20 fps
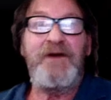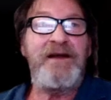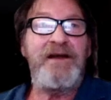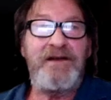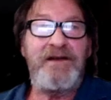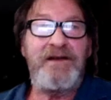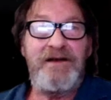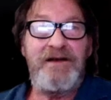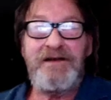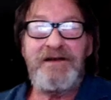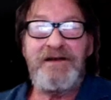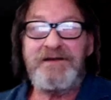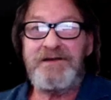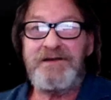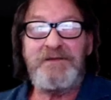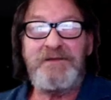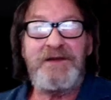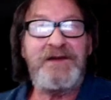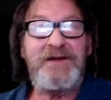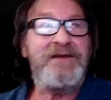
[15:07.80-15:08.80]
Brian
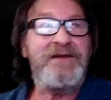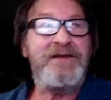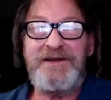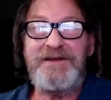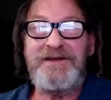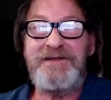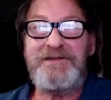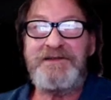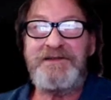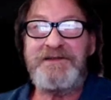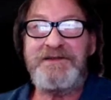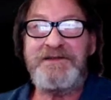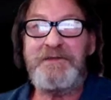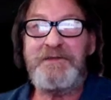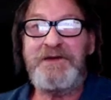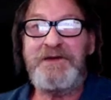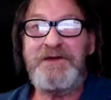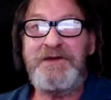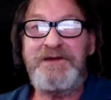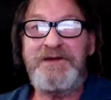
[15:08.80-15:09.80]
Cox, I mean, they just
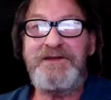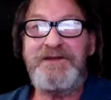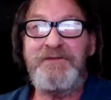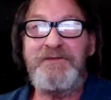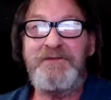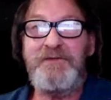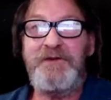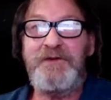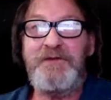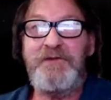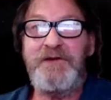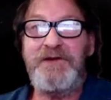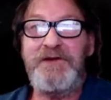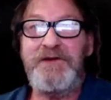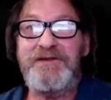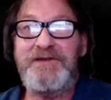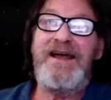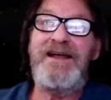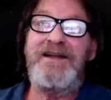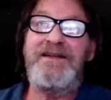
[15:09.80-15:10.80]
disappeared into the
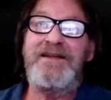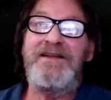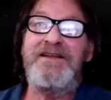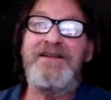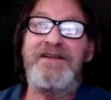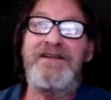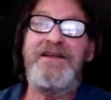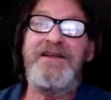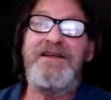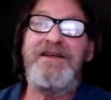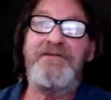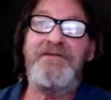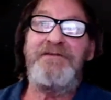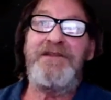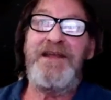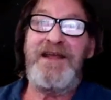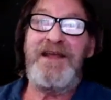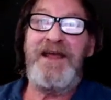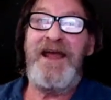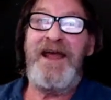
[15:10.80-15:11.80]
woodwork. And if
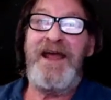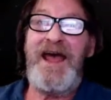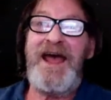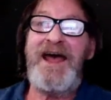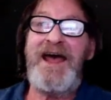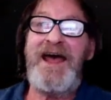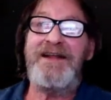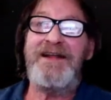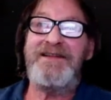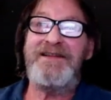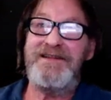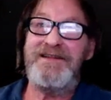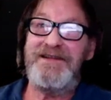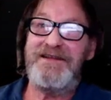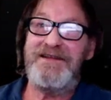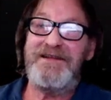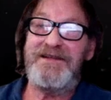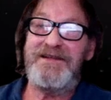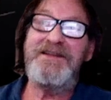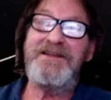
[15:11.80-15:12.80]
they had
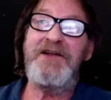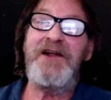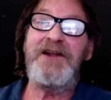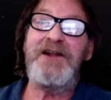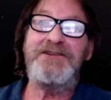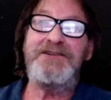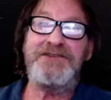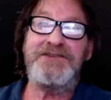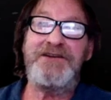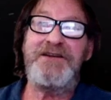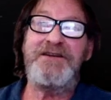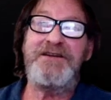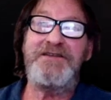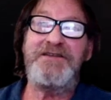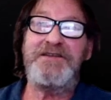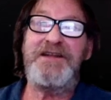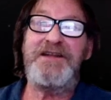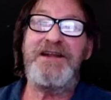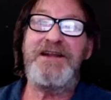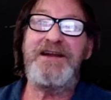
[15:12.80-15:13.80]
the knowledge and
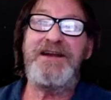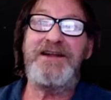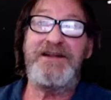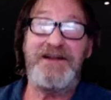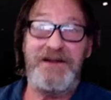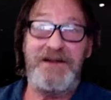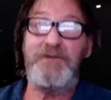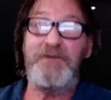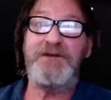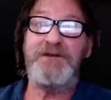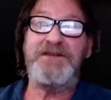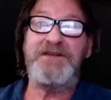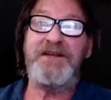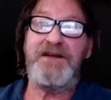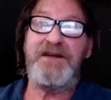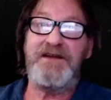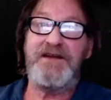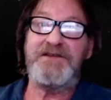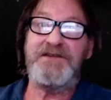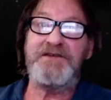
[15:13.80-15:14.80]
understanding, they would
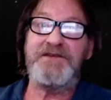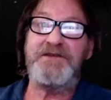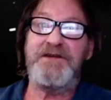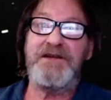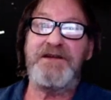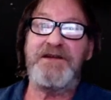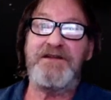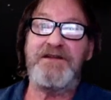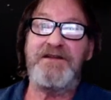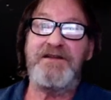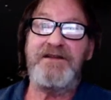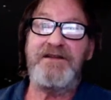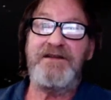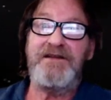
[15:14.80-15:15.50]
set us straight.